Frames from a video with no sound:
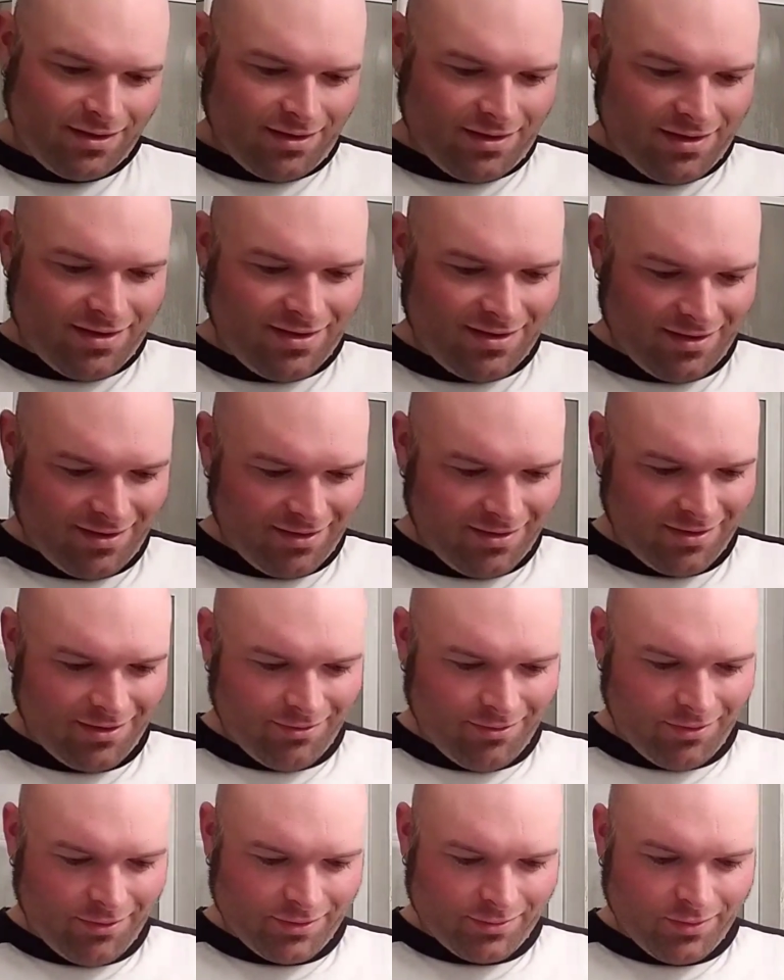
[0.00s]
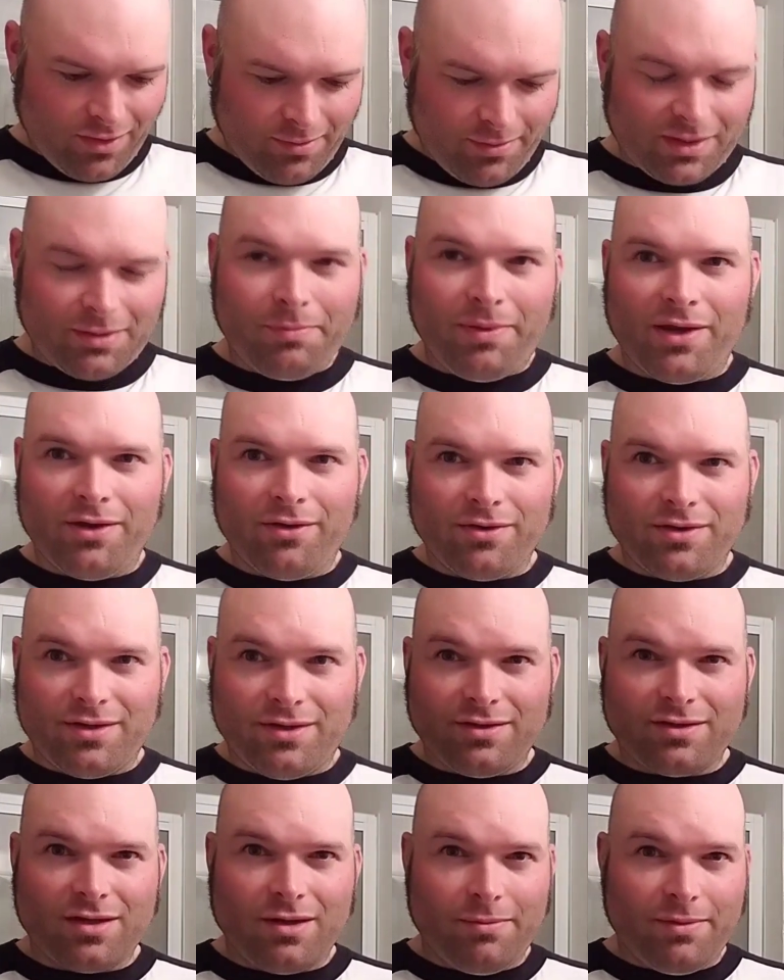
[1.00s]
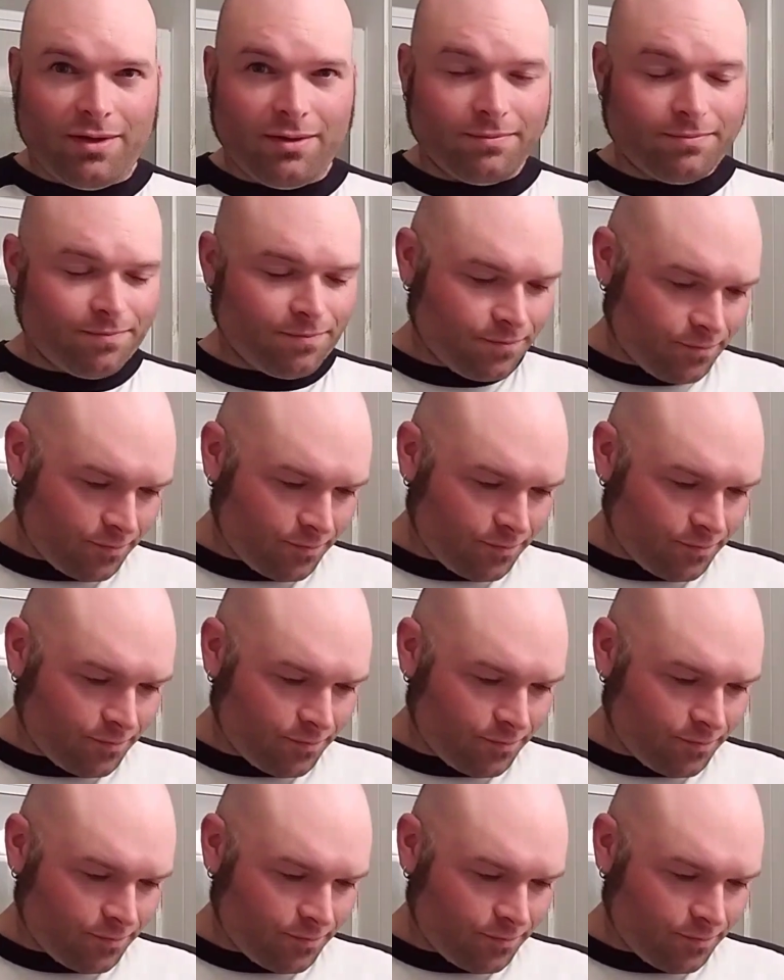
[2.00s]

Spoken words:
They were always worried about the Pinkertons coming